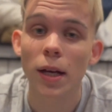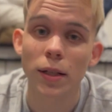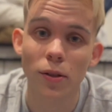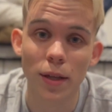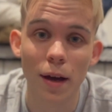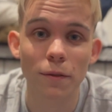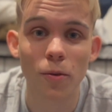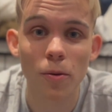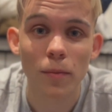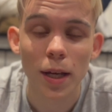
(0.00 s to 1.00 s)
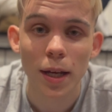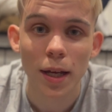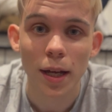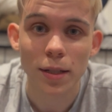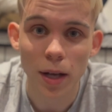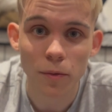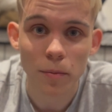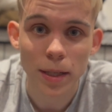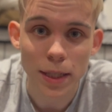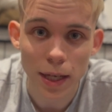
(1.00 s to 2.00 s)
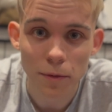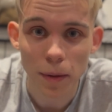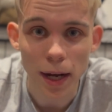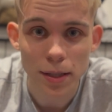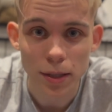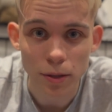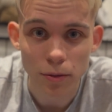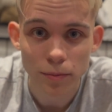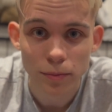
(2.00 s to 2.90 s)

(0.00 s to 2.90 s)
So therefore, it's time for me to give back to you.